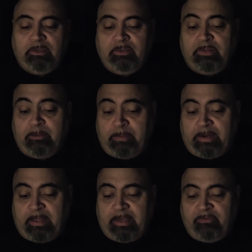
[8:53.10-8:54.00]
Then my
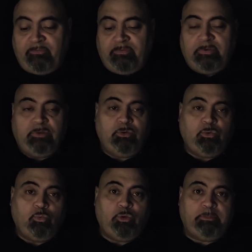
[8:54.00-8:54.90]
life
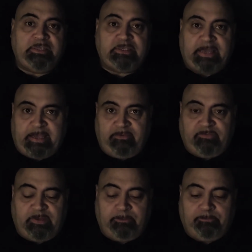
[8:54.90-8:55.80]
will be saved.